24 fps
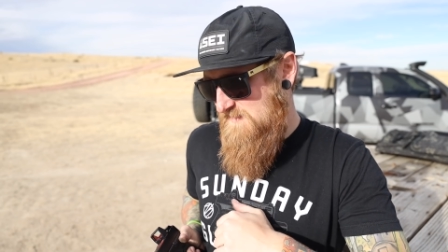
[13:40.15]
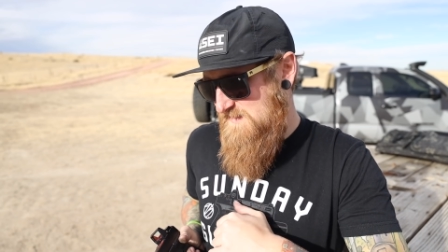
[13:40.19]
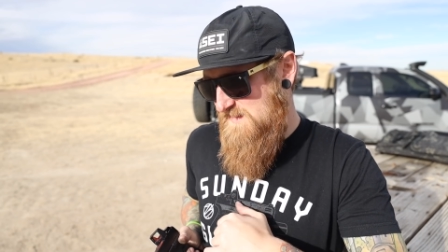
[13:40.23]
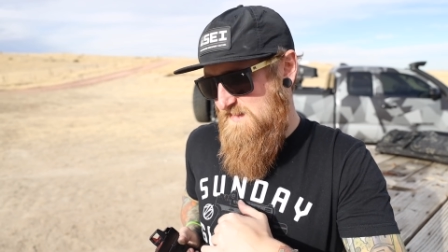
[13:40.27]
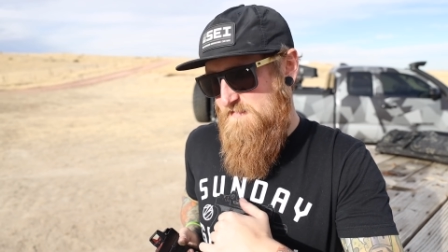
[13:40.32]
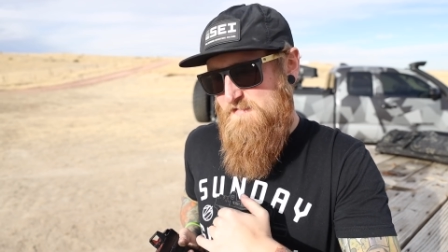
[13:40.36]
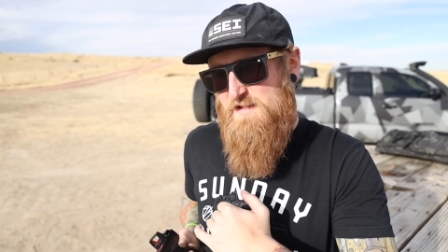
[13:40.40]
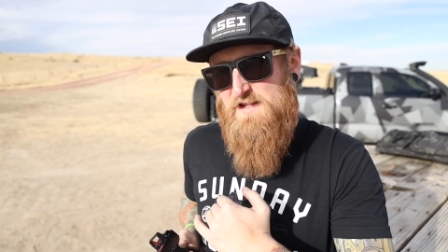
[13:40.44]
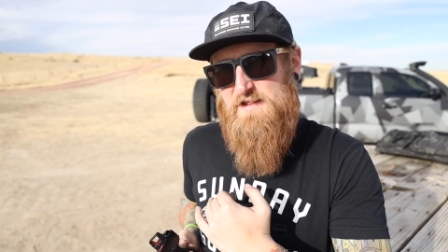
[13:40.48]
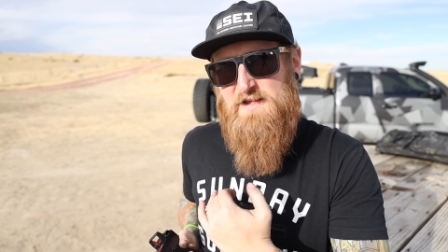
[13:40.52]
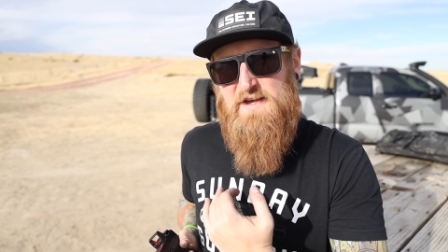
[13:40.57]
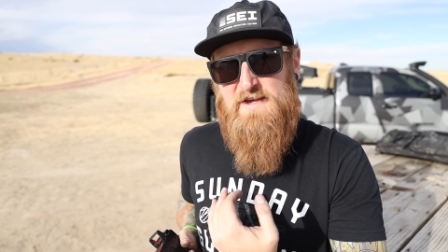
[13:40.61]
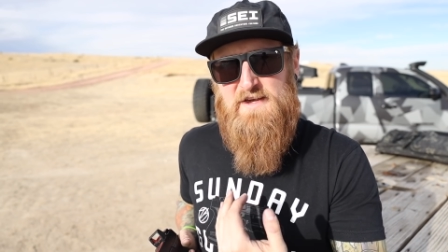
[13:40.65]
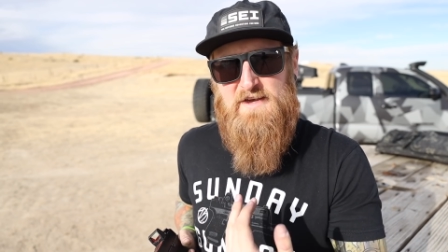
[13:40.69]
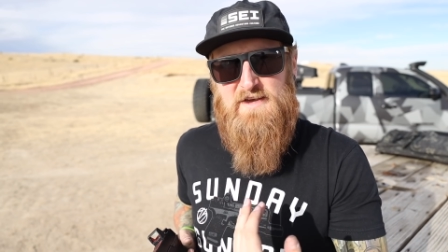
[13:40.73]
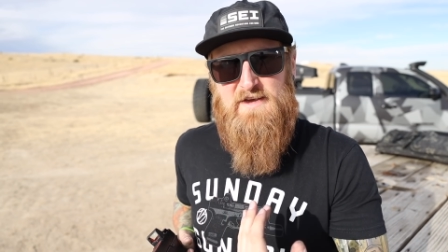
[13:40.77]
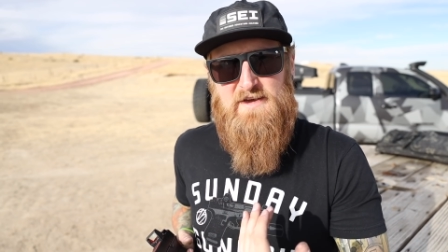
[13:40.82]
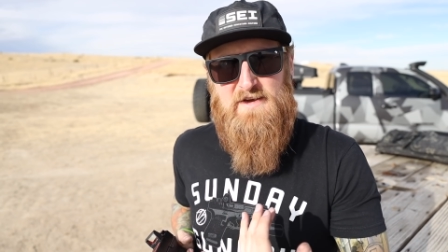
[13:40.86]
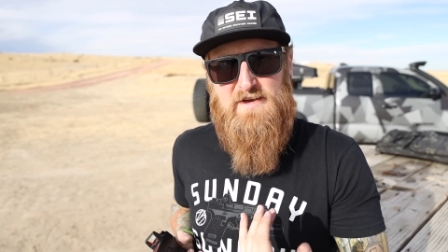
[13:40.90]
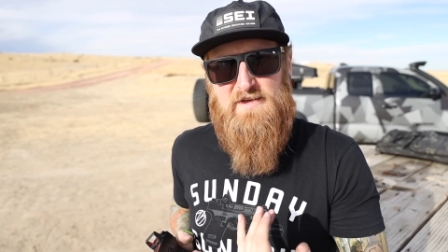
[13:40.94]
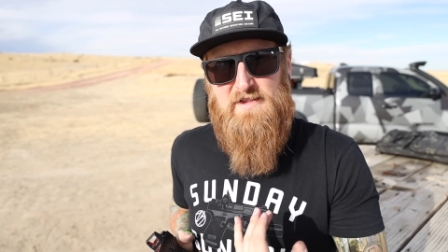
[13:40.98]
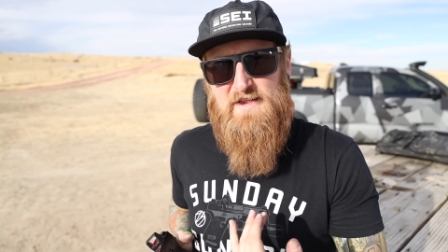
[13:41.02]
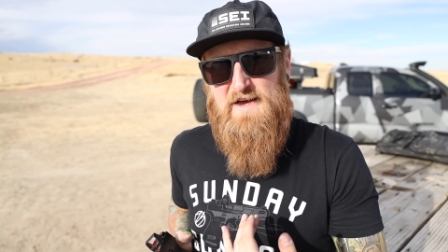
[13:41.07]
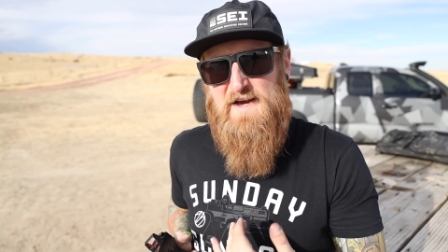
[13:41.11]
something like
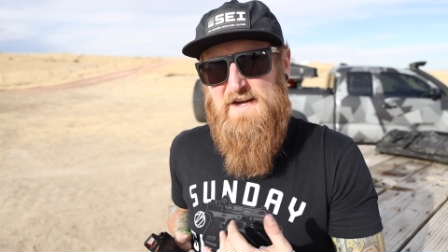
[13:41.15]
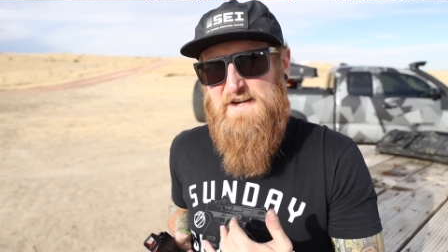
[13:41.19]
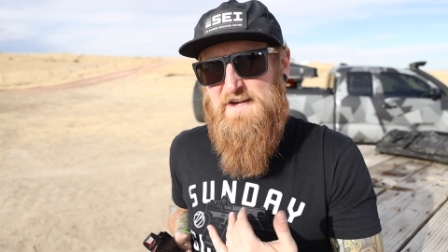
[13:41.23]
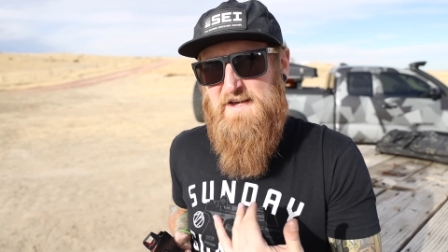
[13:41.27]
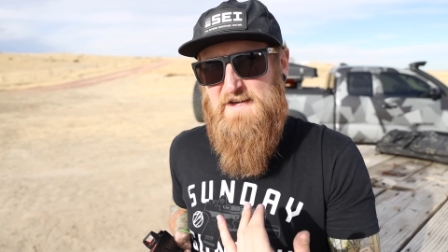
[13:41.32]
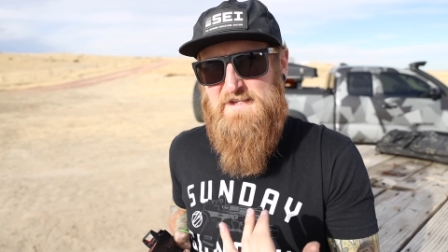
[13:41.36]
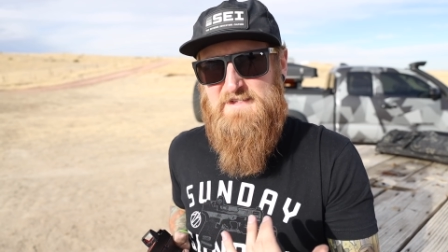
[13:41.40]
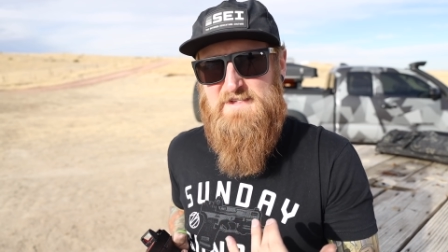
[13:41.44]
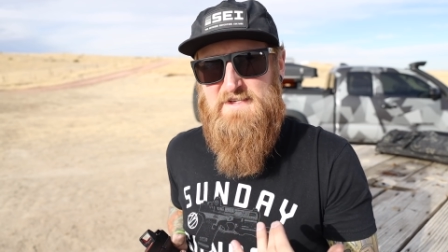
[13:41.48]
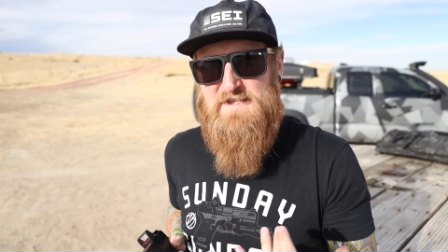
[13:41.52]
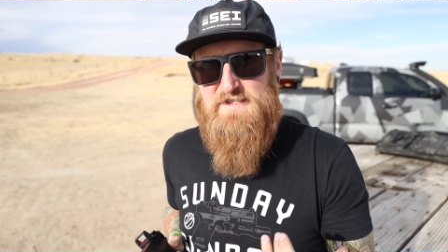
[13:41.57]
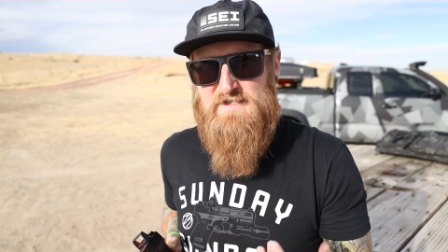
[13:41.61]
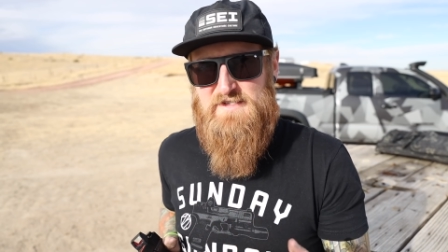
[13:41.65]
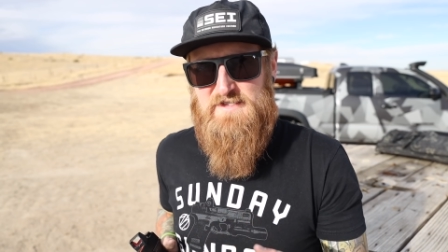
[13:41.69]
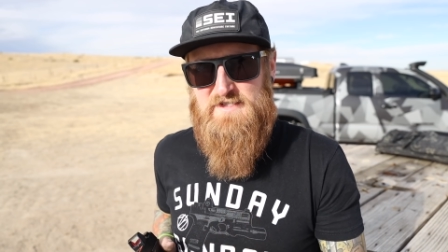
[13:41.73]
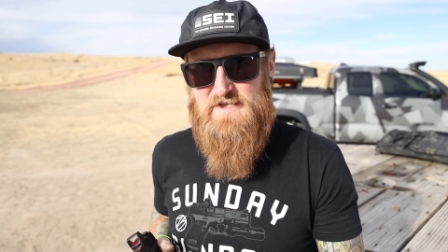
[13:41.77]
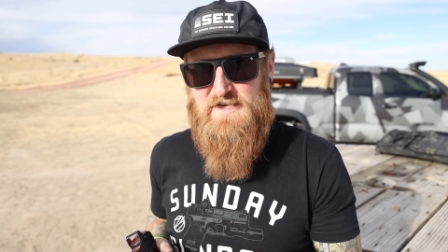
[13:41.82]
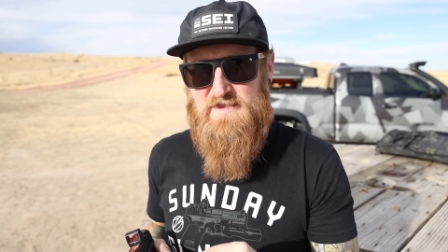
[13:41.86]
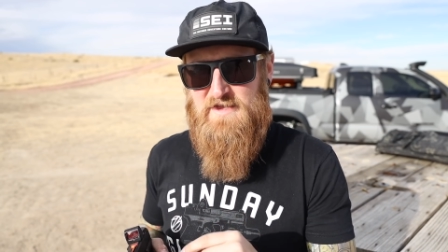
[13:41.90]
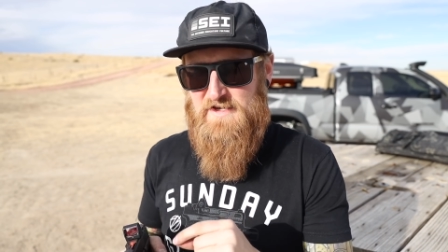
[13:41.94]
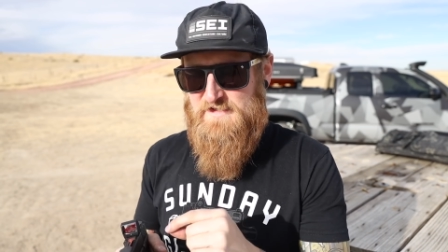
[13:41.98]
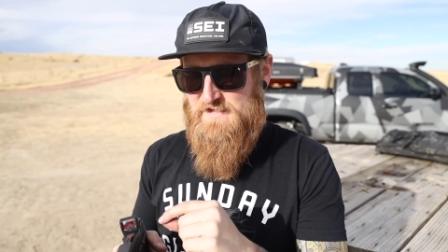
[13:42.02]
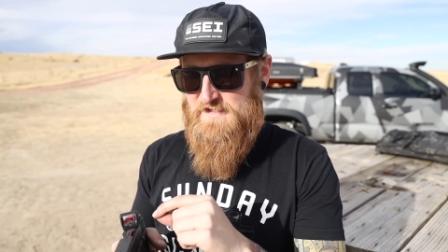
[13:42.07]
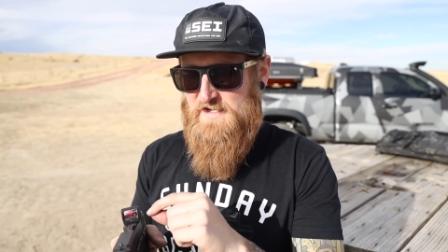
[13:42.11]
a Glock
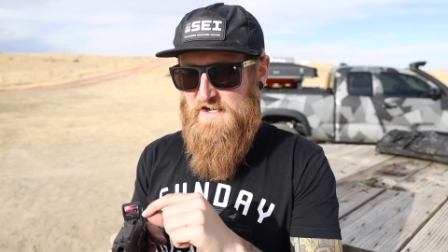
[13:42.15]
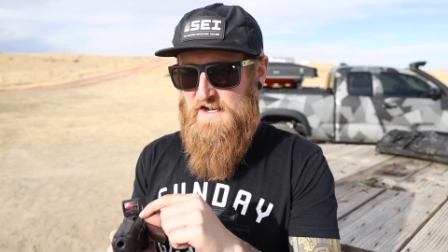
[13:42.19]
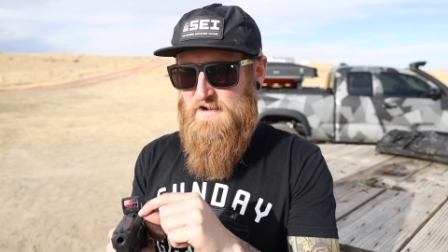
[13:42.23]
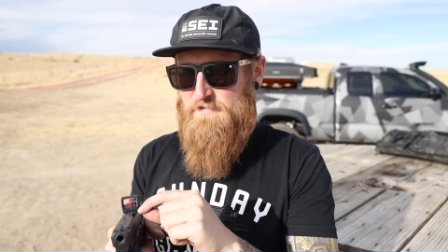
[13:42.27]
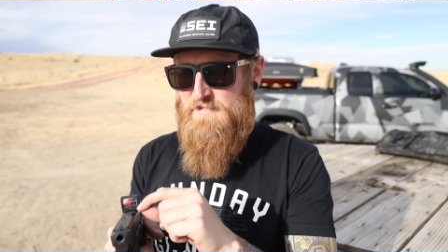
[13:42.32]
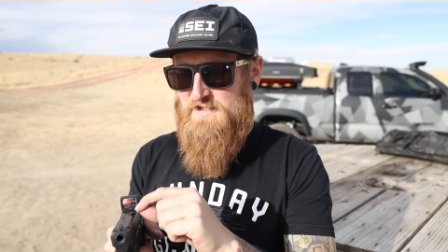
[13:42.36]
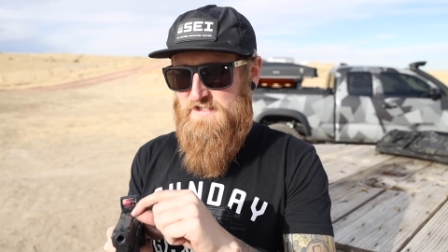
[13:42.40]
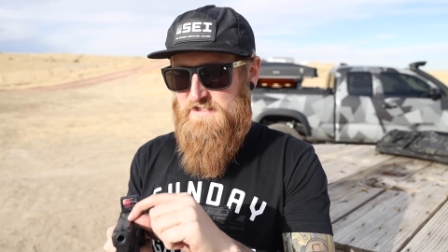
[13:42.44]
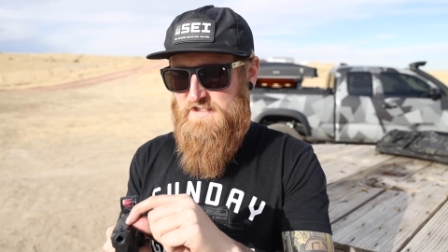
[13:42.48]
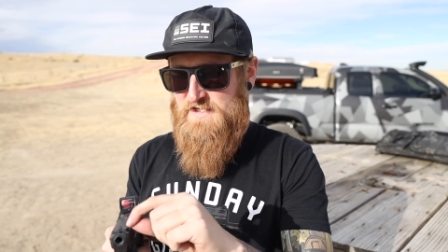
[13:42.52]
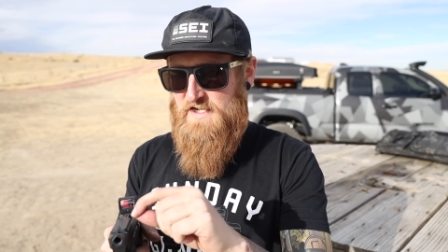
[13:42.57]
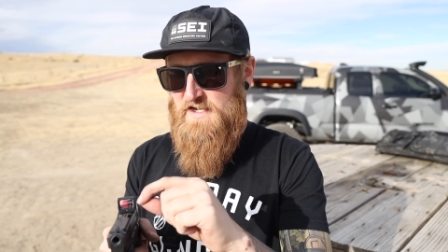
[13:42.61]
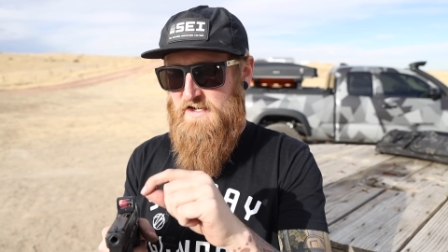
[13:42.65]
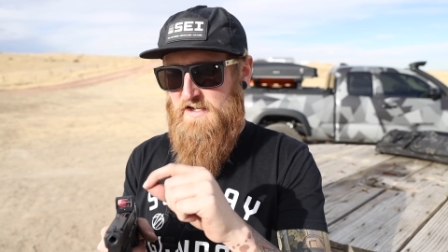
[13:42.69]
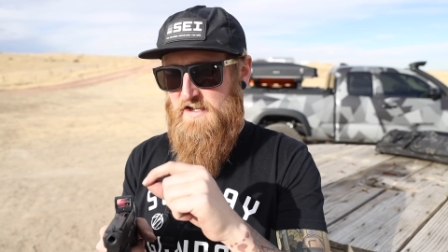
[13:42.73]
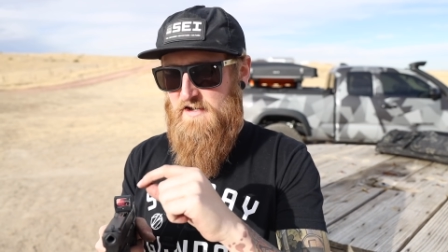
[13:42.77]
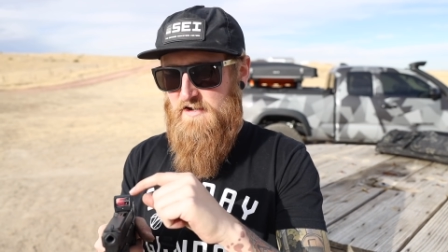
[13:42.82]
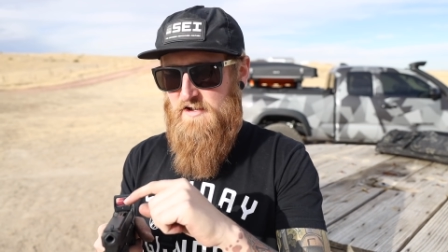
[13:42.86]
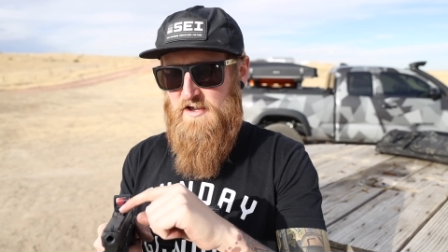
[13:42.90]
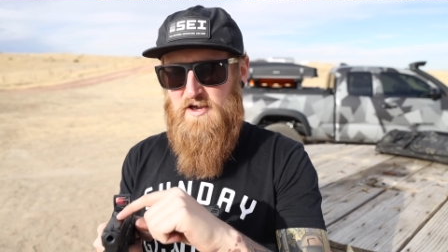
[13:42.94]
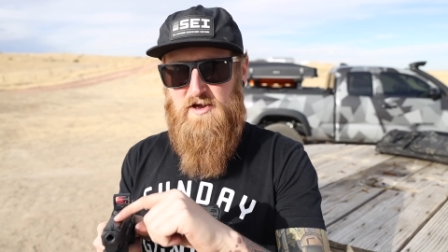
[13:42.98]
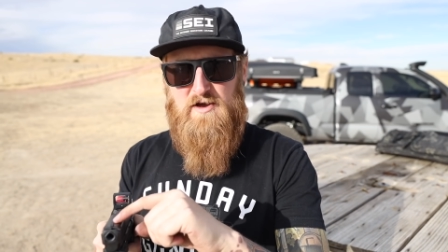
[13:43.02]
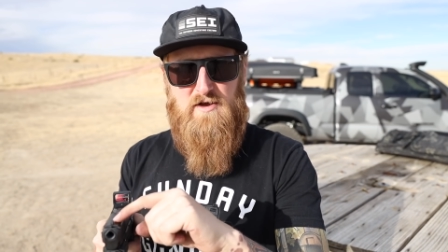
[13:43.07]
19C that's compensated